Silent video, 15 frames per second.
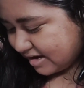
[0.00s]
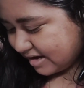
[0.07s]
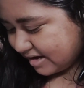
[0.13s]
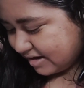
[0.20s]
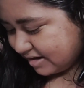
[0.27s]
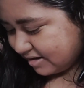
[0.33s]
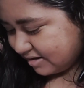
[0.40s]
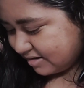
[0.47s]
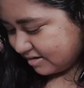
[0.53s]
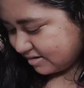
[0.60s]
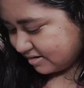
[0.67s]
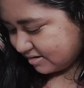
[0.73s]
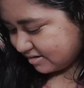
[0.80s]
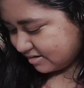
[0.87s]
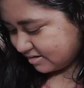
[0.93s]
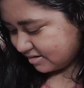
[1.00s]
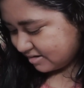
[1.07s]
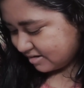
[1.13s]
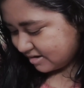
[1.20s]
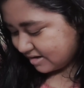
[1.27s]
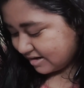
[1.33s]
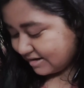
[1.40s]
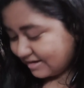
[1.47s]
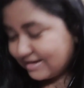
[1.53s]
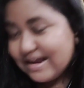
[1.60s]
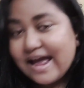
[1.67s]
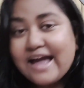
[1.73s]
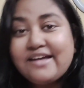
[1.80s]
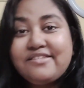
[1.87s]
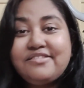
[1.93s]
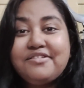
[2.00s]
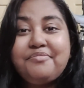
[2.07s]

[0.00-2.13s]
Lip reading: and tag